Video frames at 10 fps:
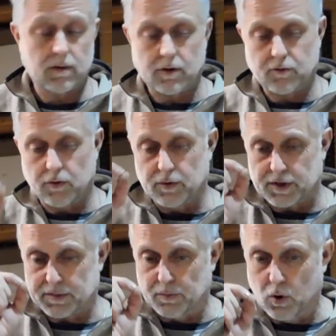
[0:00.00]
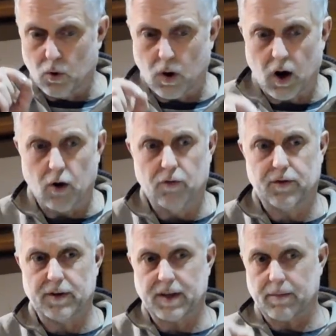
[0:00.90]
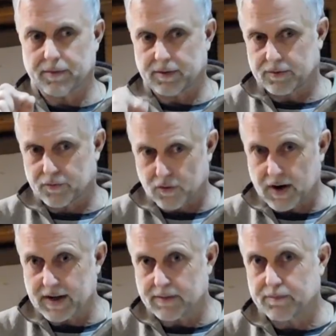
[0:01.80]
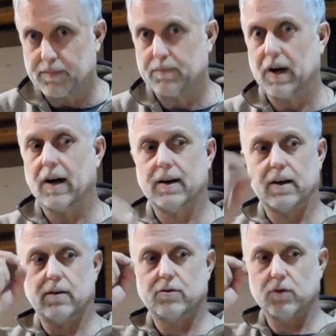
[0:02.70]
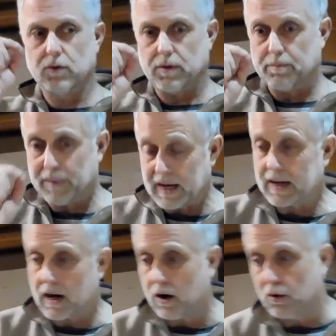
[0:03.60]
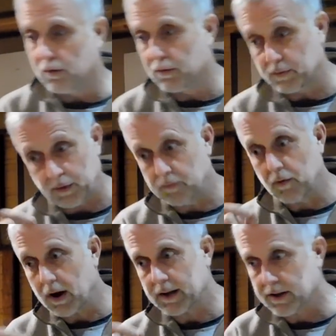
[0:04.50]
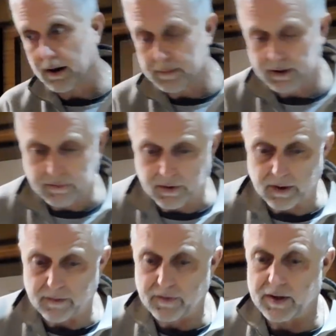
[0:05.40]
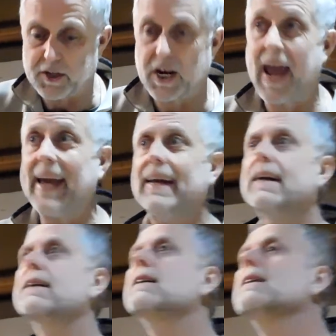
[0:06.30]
I drilled a small hole for the depth of the threaded part. I drilled a bigger hole, the right diameter for the shank.